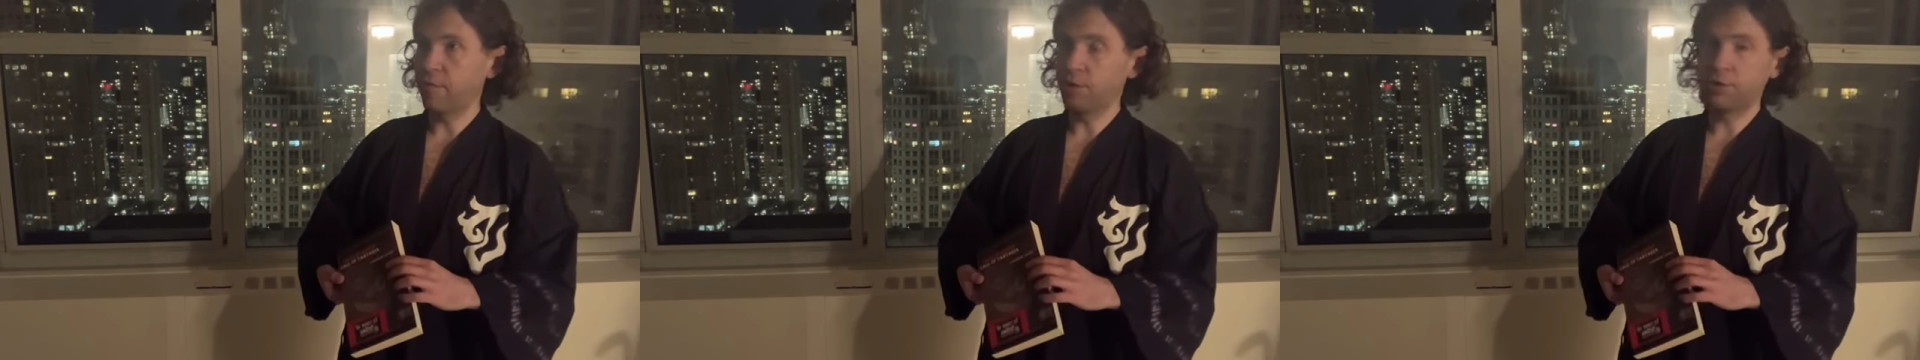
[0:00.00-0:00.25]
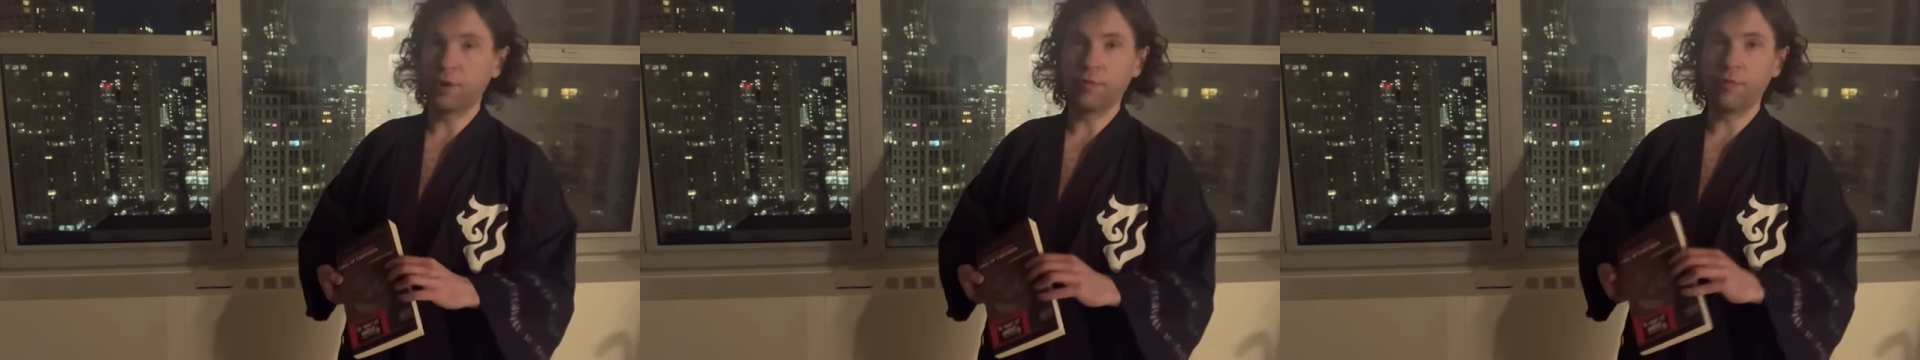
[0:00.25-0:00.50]

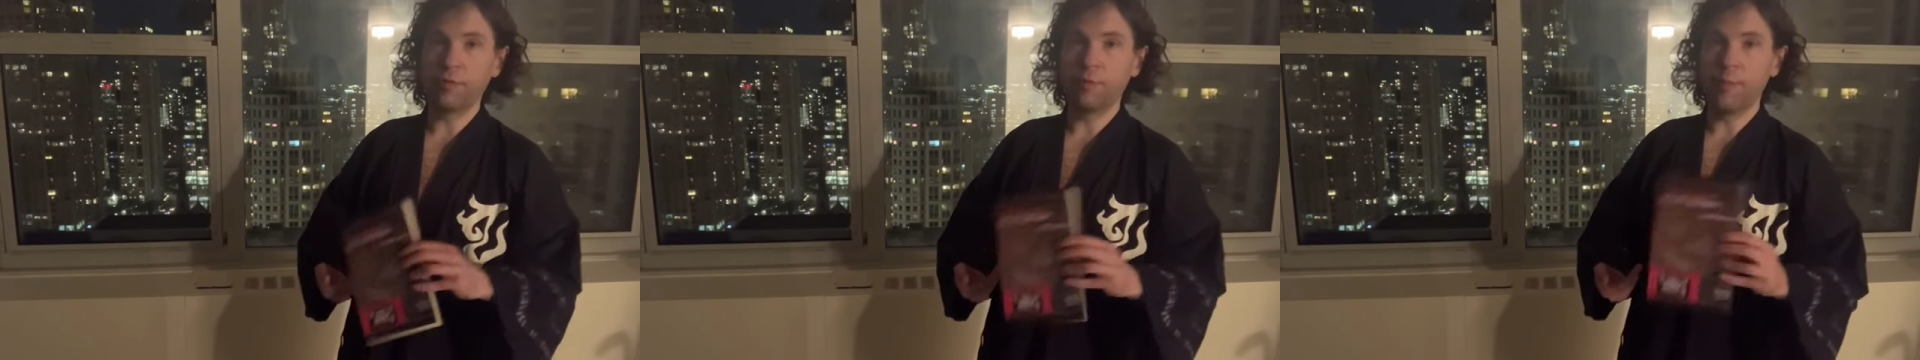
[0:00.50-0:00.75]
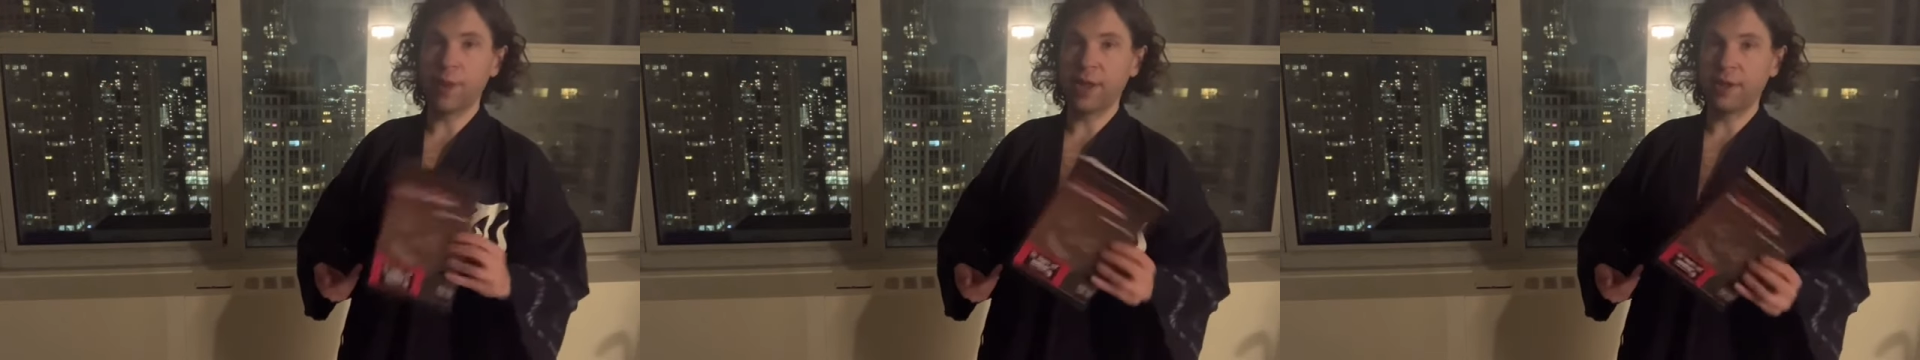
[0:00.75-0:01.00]
everything for
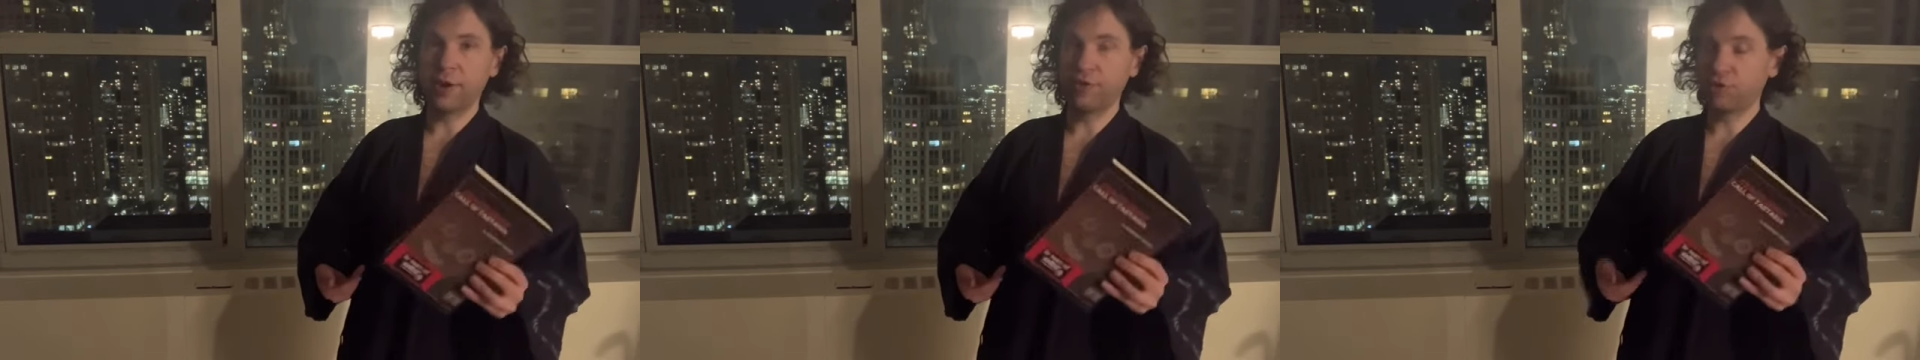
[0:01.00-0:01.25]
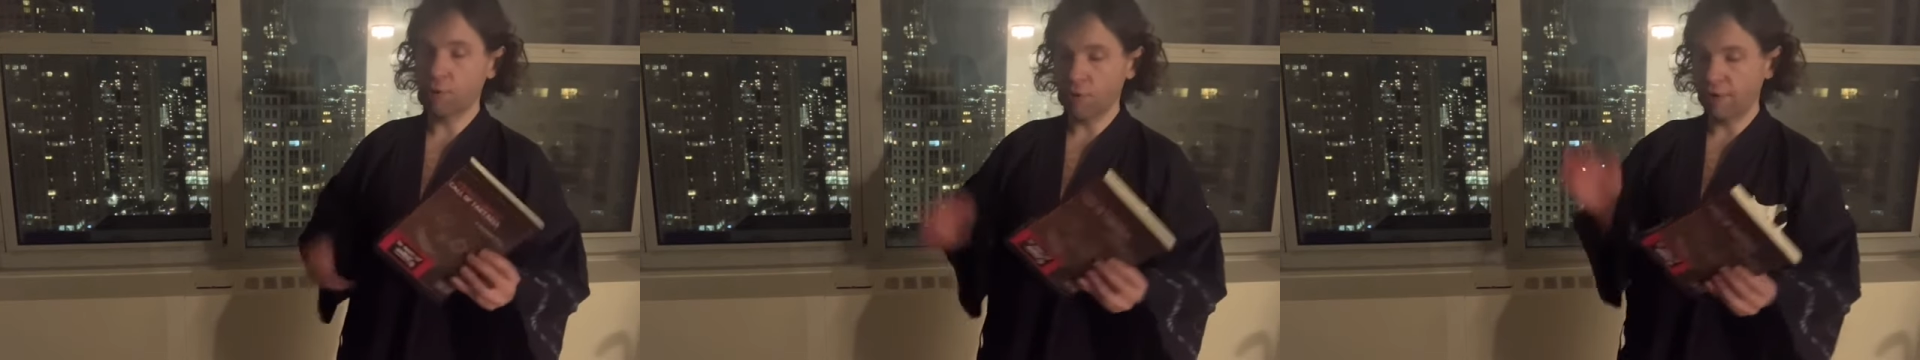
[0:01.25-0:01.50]
my
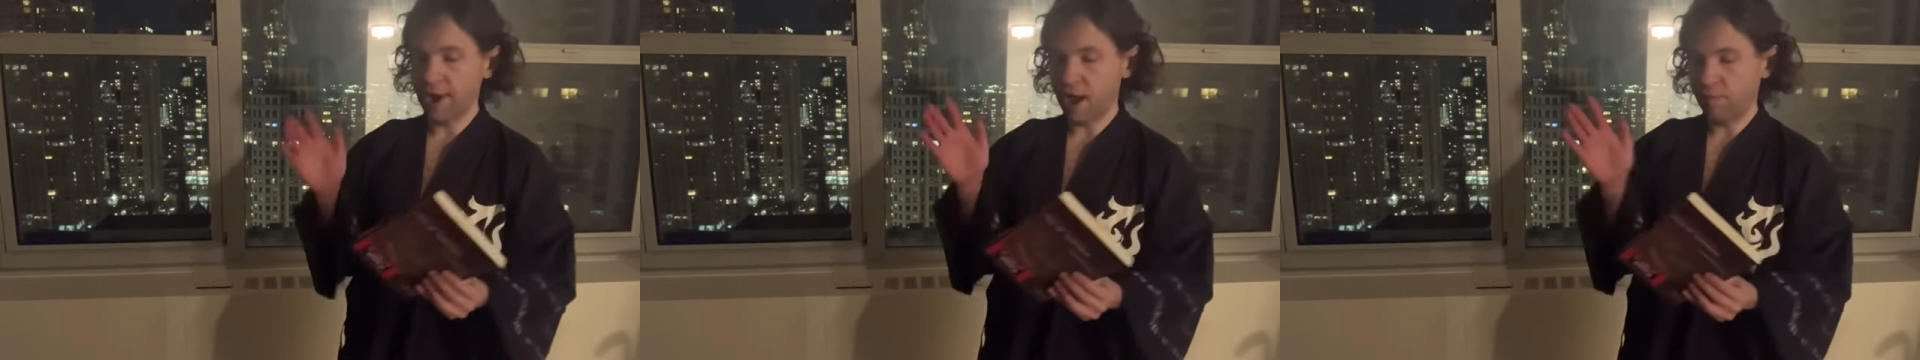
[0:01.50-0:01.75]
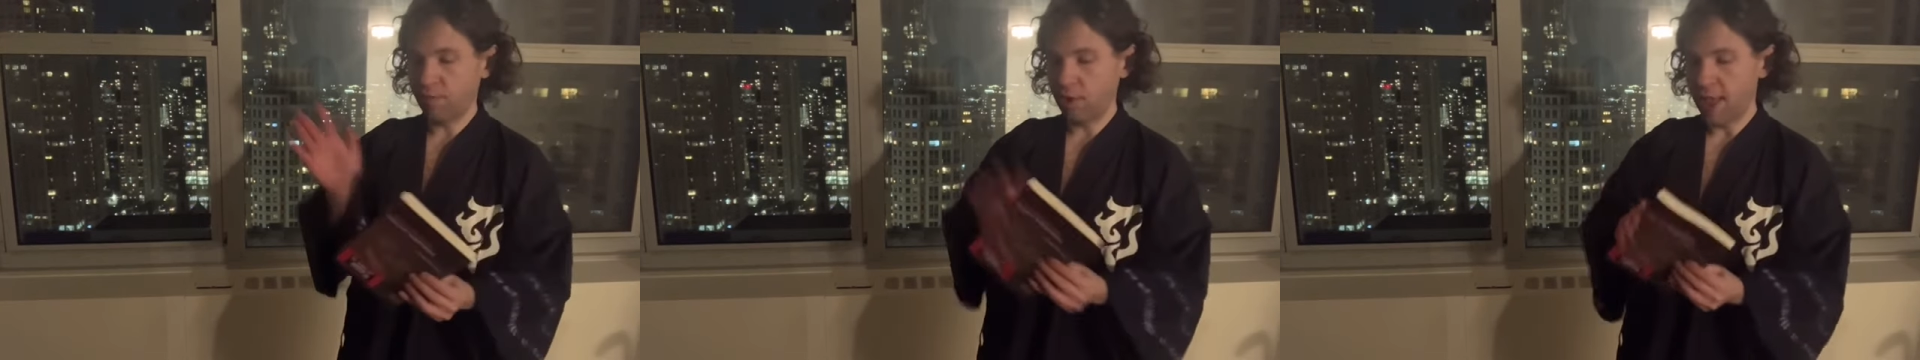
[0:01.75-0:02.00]
latest horror
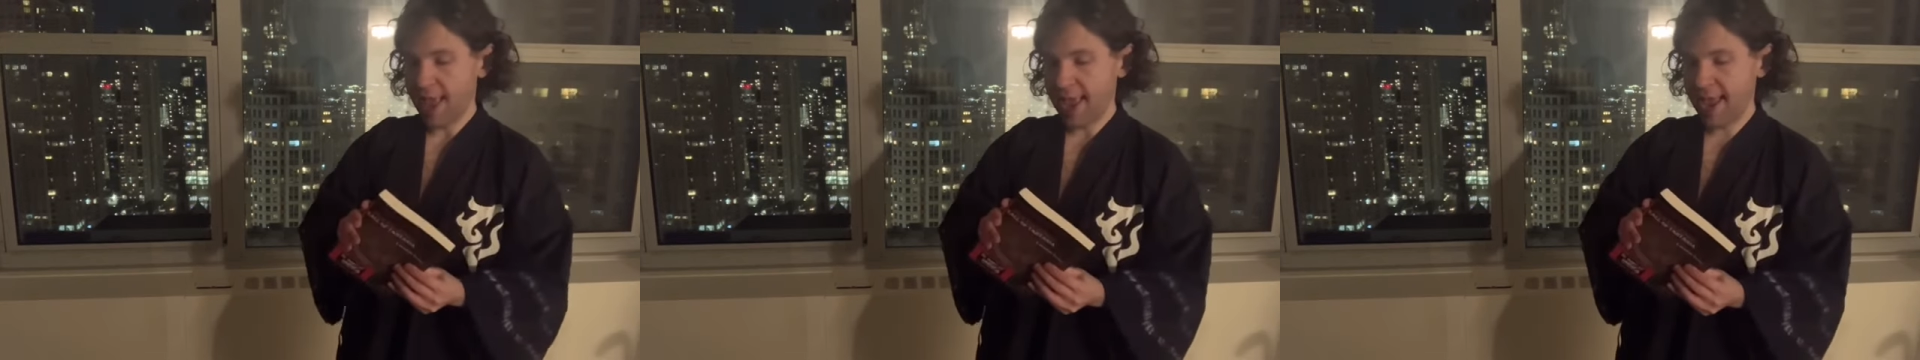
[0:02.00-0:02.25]
novel.